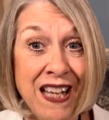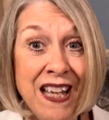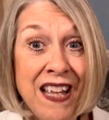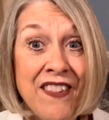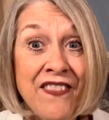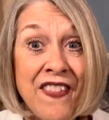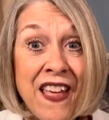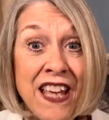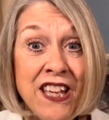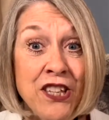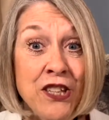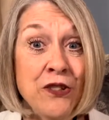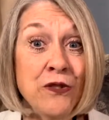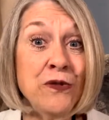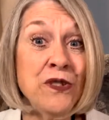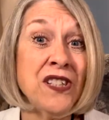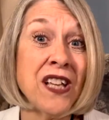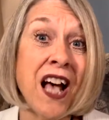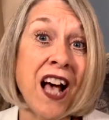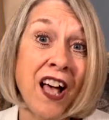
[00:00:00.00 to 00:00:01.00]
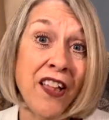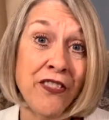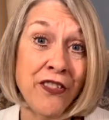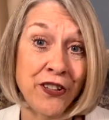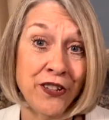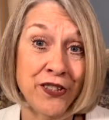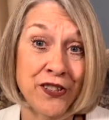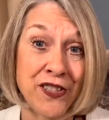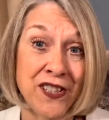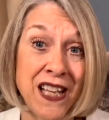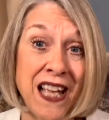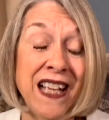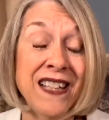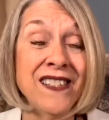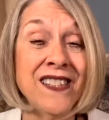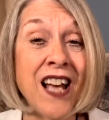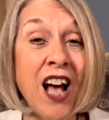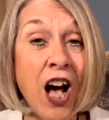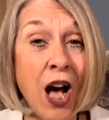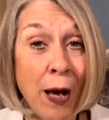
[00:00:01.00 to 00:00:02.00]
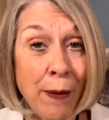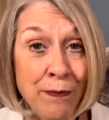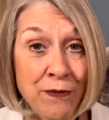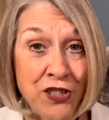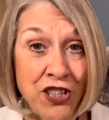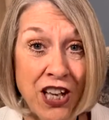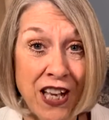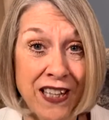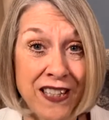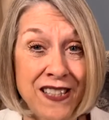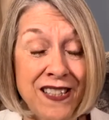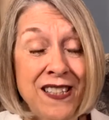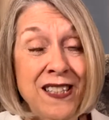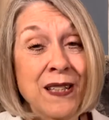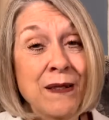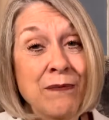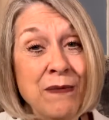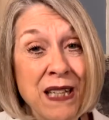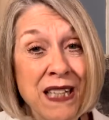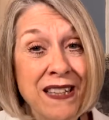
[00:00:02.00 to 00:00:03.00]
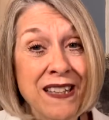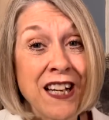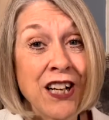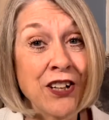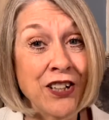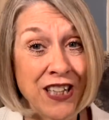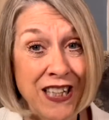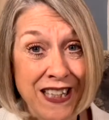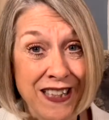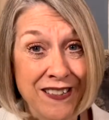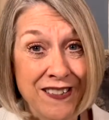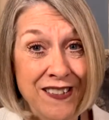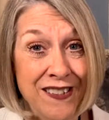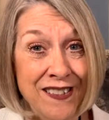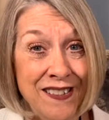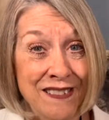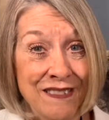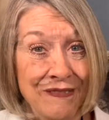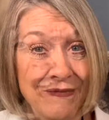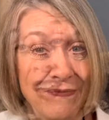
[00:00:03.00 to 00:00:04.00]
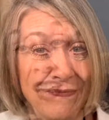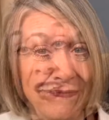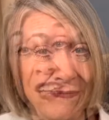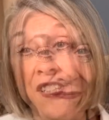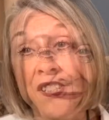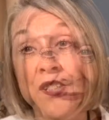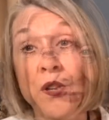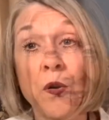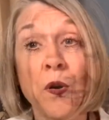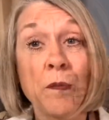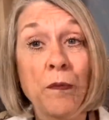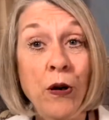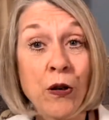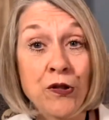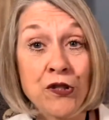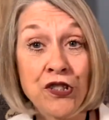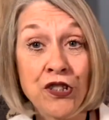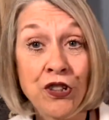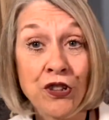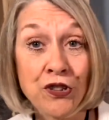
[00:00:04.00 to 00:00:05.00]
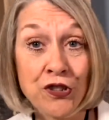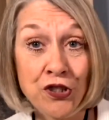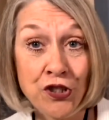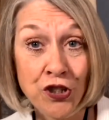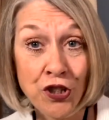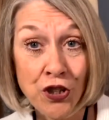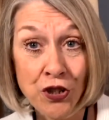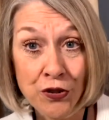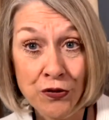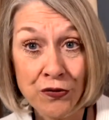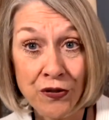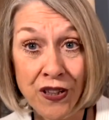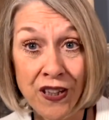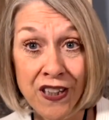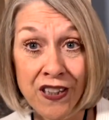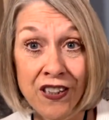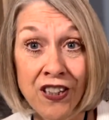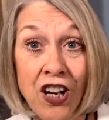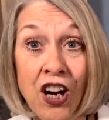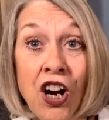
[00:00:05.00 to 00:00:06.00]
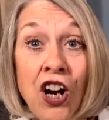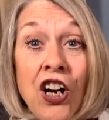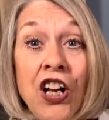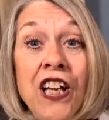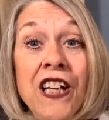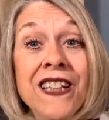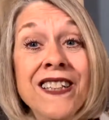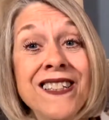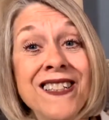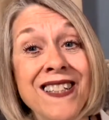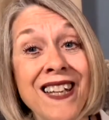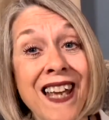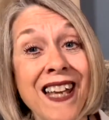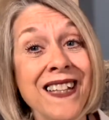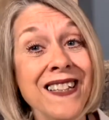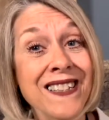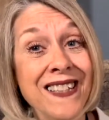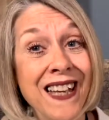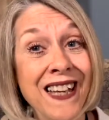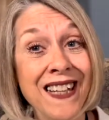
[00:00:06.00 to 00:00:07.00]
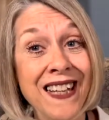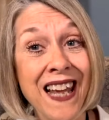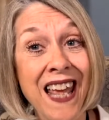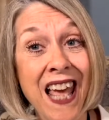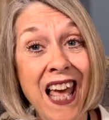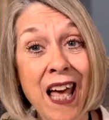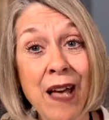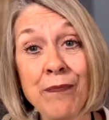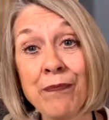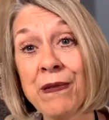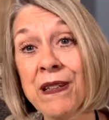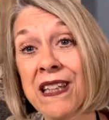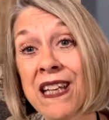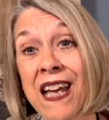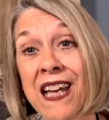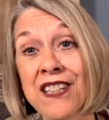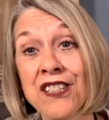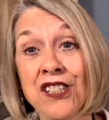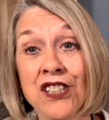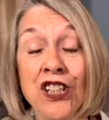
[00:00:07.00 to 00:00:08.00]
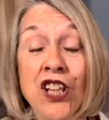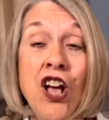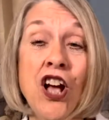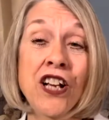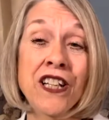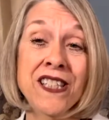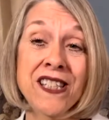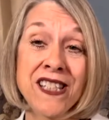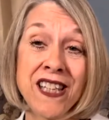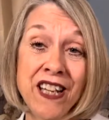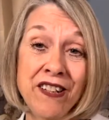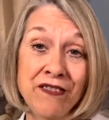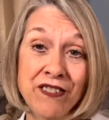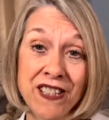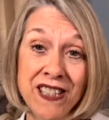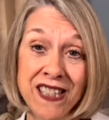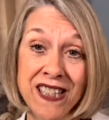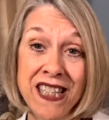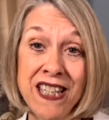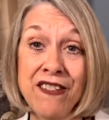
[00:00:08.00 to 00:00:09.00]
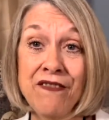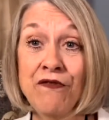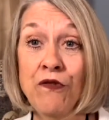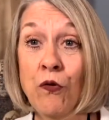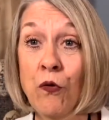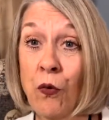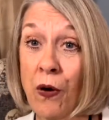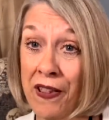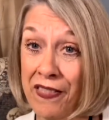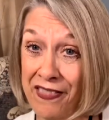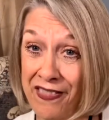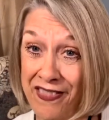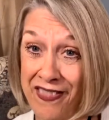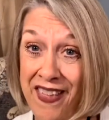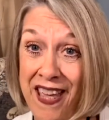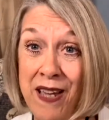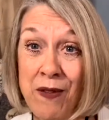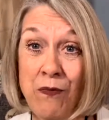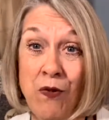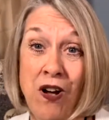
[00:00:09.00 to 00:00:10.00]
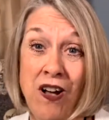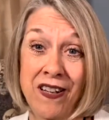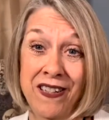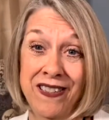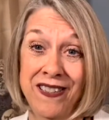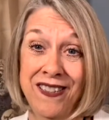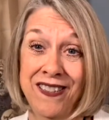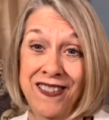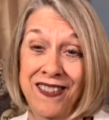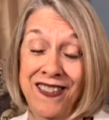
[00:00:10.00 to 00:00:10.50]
They use others as objects to meet their needs. So emotional children are content and happy as long as they receive what they want.